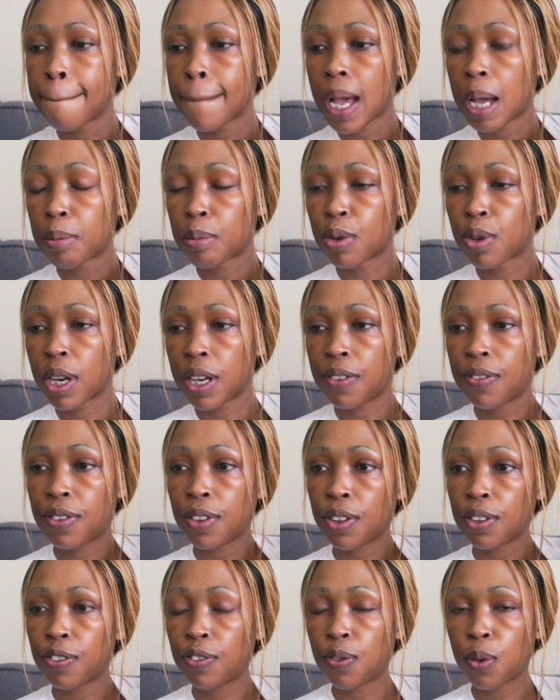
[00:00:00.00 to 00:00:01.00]
I'm
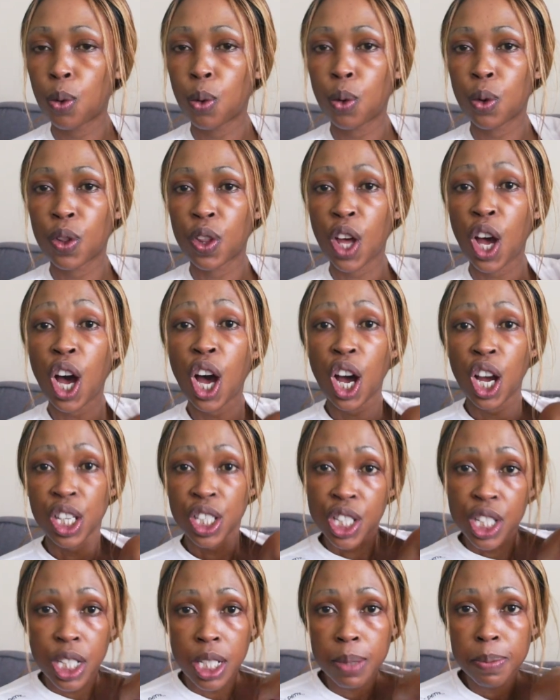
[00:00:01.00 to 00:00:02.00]
grateful for the
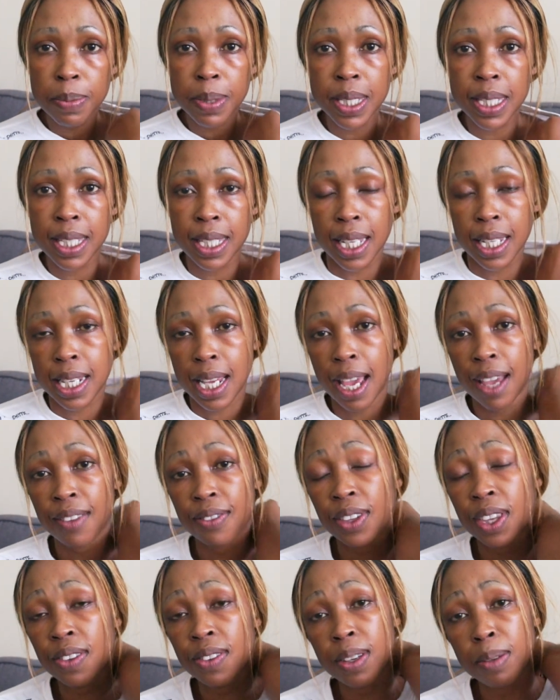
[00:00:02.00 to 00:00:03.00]
hardships that
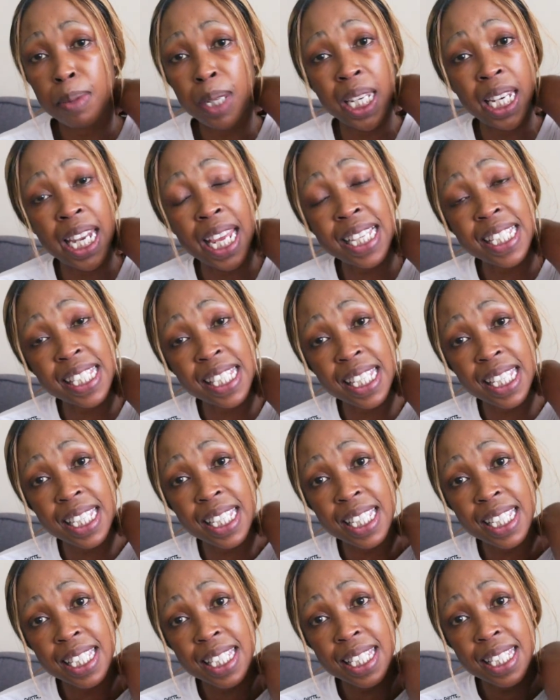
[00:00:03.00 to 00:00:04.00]
have given me
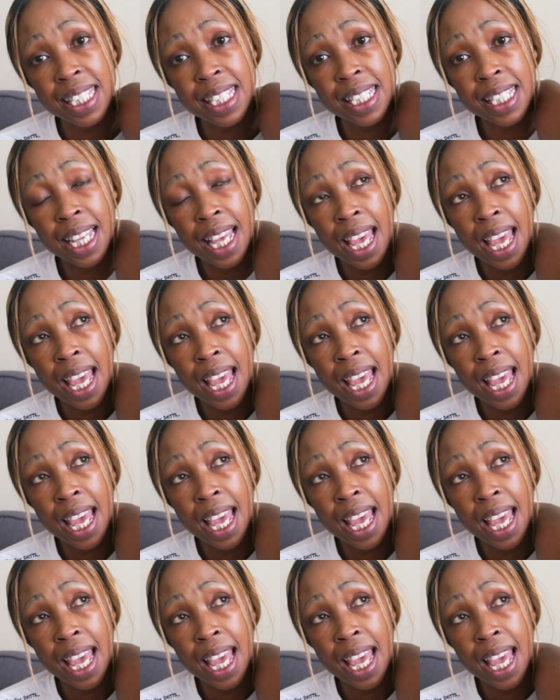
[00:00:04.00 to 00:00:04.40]
lessons,